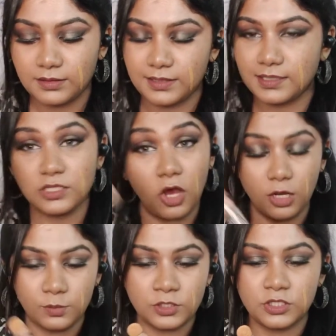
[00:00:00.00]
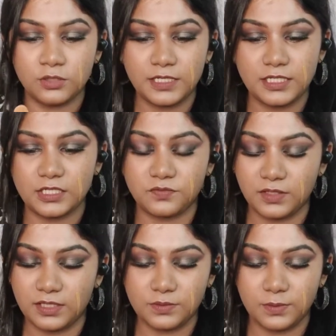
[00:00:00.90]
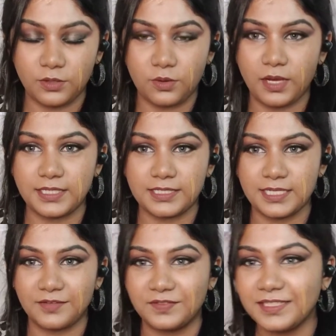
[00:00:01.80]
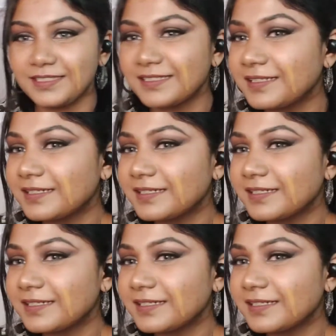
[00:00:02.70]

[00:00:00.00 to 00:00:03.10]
This is almost over. Just for this video I saved it.